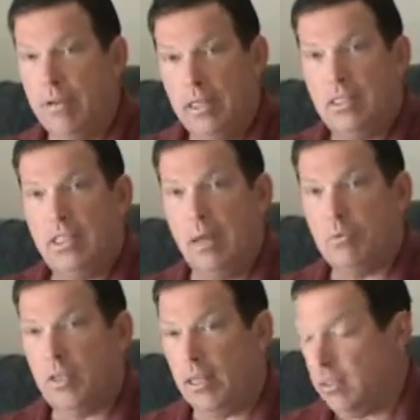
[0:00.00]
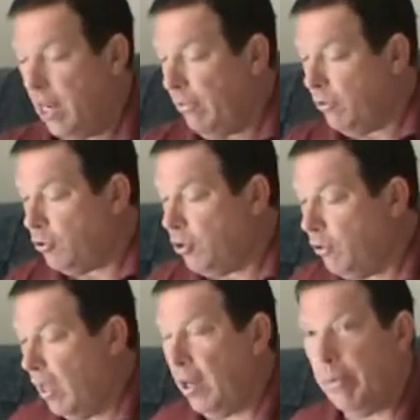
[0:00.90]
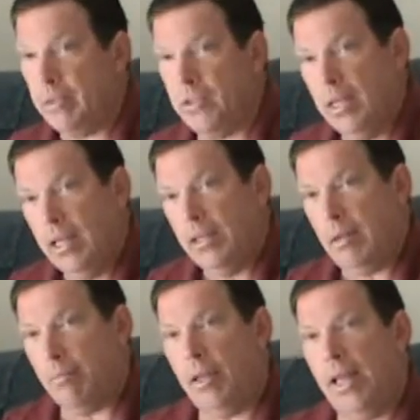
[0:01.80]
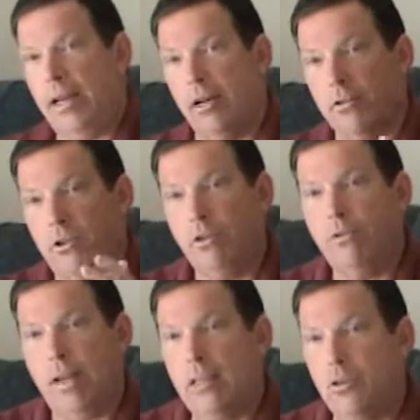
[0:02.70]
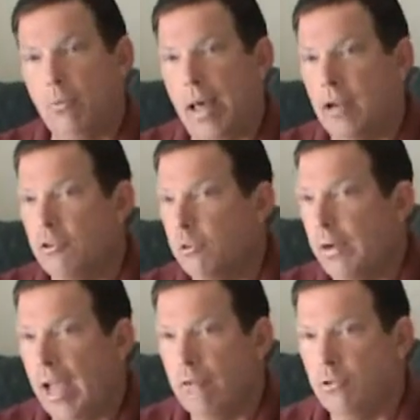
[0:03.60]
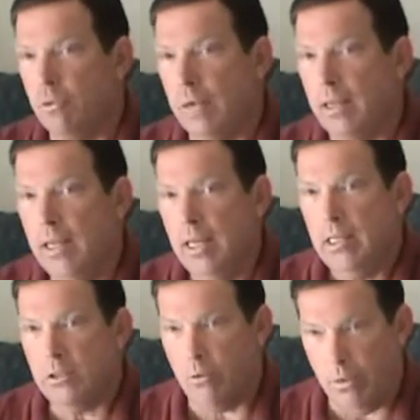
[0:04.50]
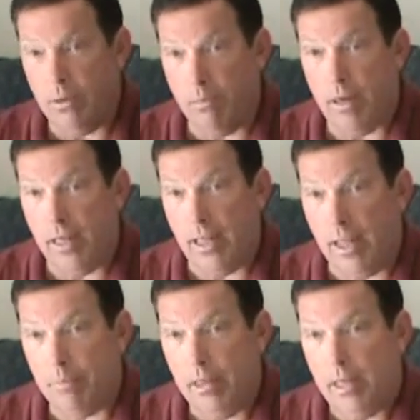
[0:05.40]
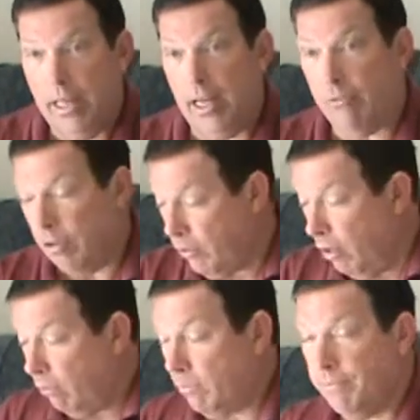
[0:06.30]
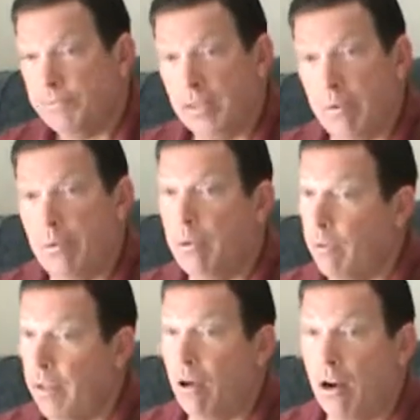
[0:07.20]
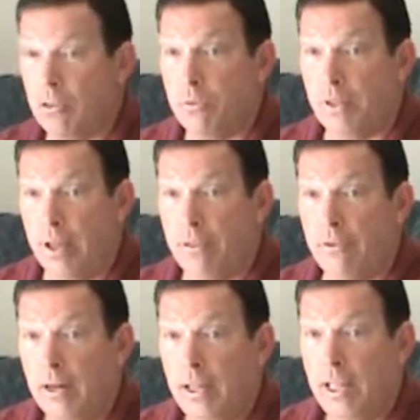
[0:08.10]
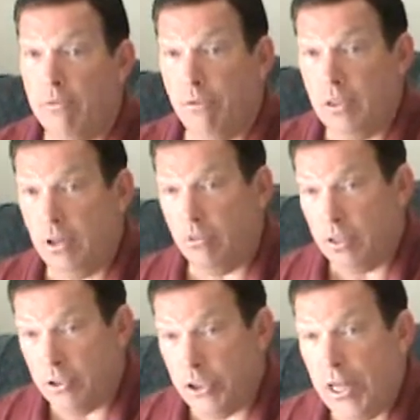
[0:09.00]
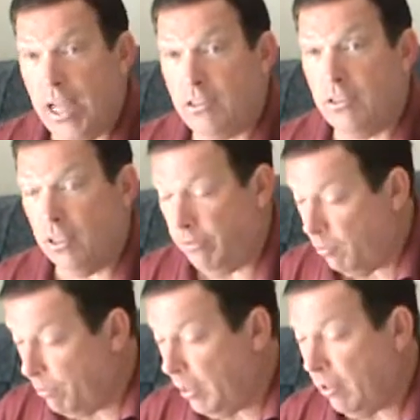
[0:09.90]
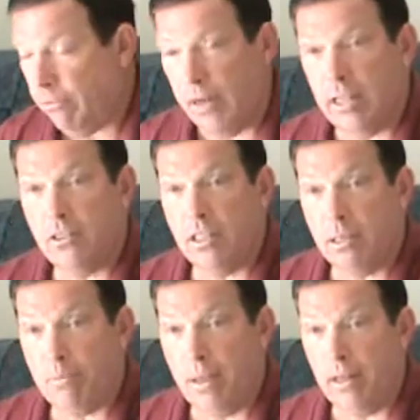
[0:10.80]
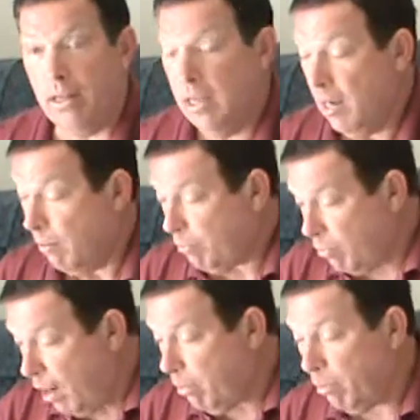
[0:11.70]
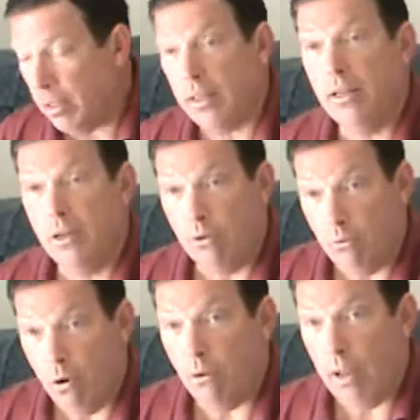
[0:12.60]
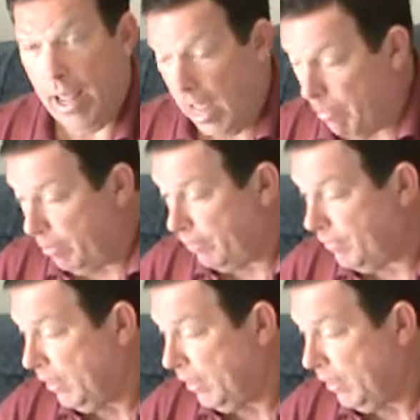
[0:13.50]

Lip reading: Step 6. Now there's 2 elements that play here, 2 financial battles that we have to win the money game. And if you don't, let me be really honest with you, Heather, if we don't, the chances of you being financially independent probably won't happen.